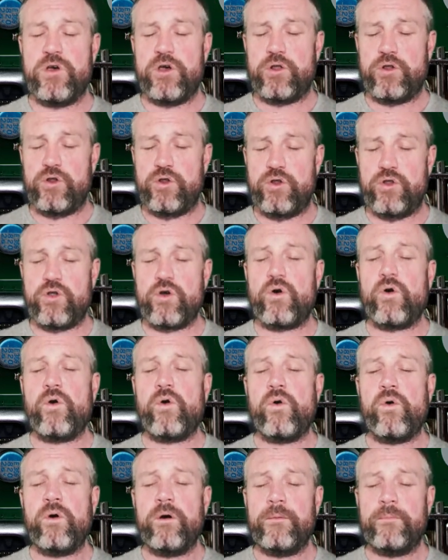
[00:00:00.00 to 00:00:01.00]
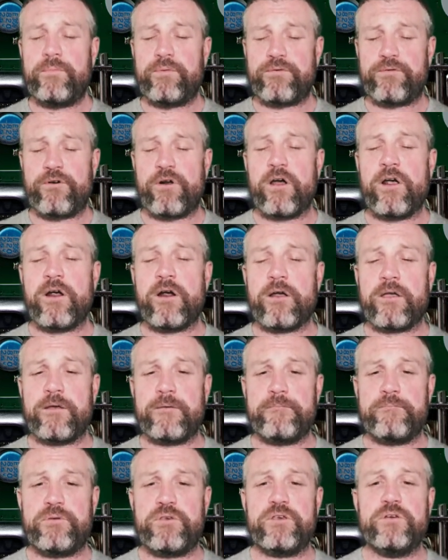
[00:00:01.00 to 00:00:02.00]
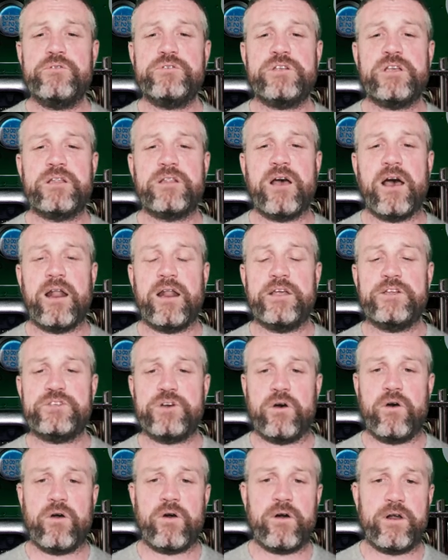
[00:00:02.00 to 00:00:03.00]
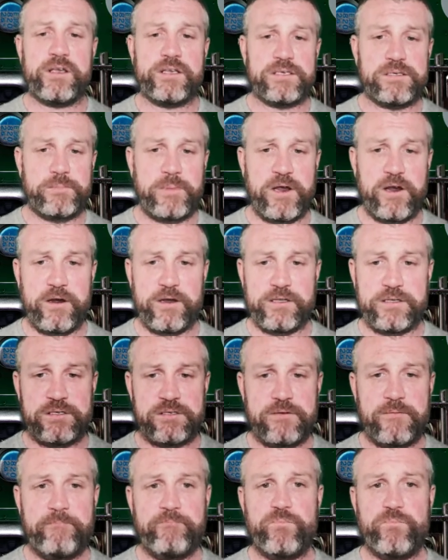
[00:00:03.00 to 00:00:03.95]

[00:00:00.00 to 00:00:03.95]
no prior computing knowledge or experience.